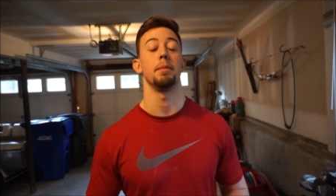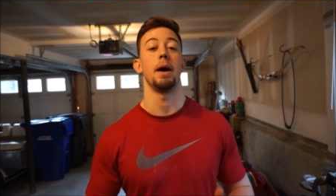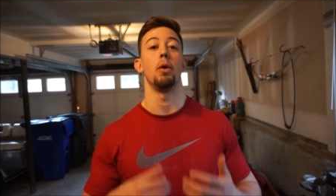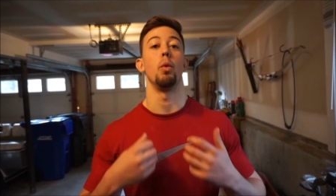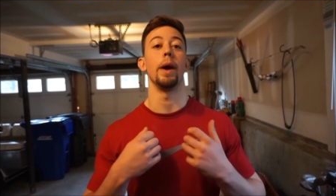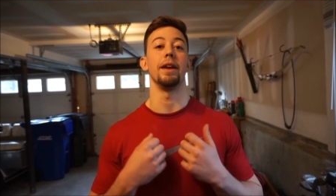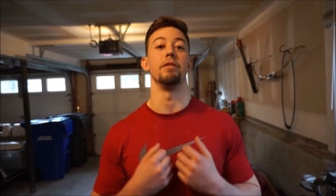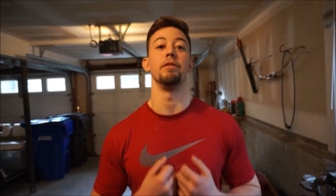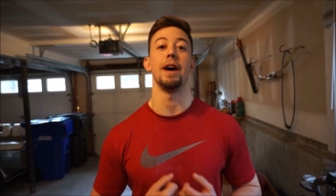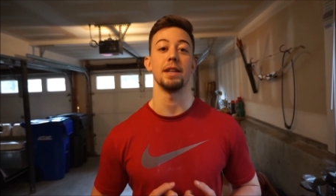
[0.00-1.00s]
about weight
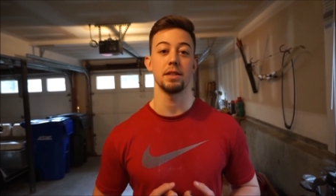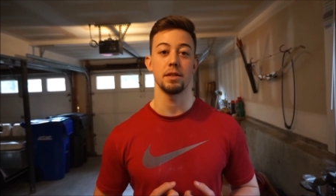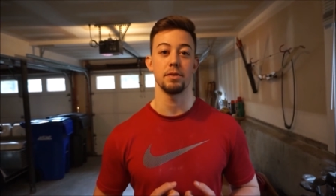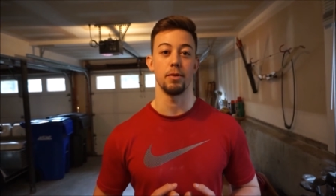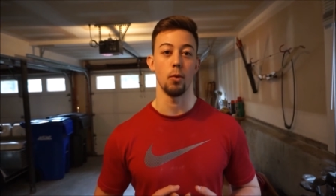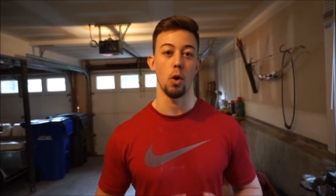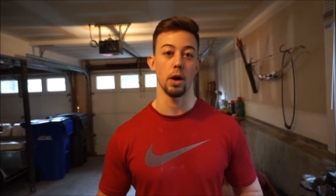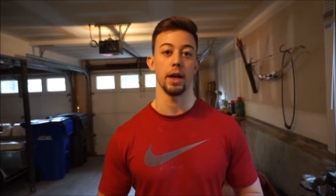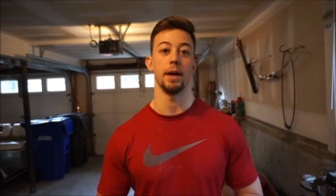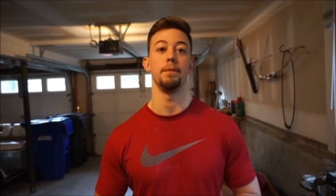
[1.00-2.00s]
vests for
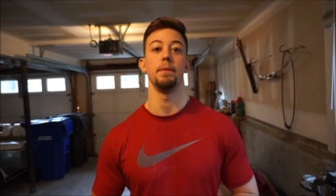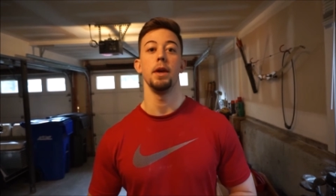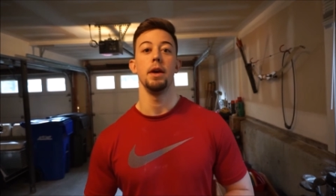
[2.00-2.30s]
walking?